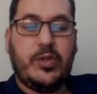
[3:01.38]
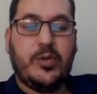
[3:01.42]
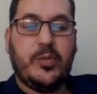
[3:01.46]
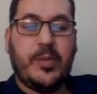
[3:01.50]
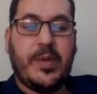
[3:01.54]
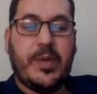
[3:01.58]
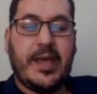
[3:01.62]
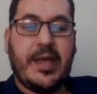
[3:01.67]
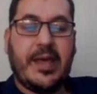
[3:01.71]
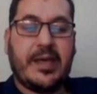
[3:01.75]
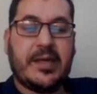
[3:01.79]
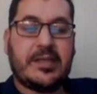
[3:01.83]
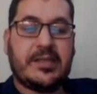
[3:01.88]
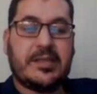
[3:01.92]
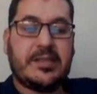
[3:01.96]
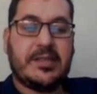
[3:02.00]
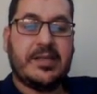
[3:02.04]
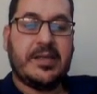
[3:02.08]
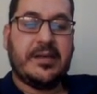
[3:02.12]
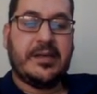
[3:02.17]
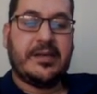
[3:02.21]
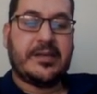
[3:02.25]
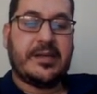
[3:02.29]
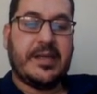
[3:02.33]
mix
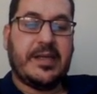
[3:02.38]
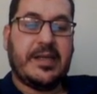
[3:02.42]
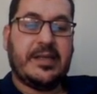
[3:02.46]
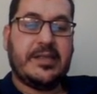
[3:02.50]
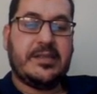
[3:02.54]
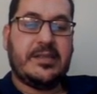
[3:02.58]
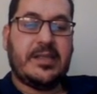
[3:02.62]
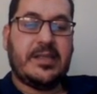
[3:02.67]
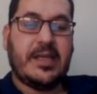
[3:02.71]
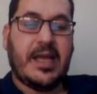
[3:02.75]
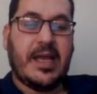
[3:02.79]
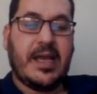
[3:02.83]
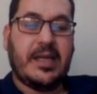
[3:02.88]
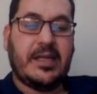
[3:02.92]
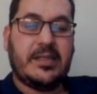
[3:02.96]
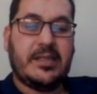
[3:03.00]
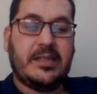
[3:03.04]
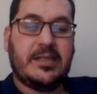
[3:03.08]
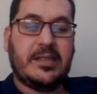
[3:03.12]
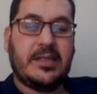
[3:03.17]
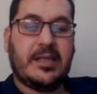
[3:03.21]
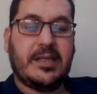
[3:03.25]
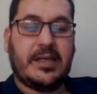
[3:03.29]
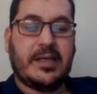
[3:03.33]
red
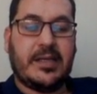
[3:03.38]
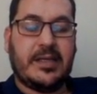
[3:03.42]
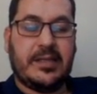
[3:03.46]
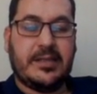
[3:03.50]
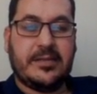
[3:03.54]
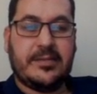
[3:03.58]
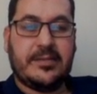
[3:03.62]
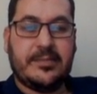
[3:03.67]
and green.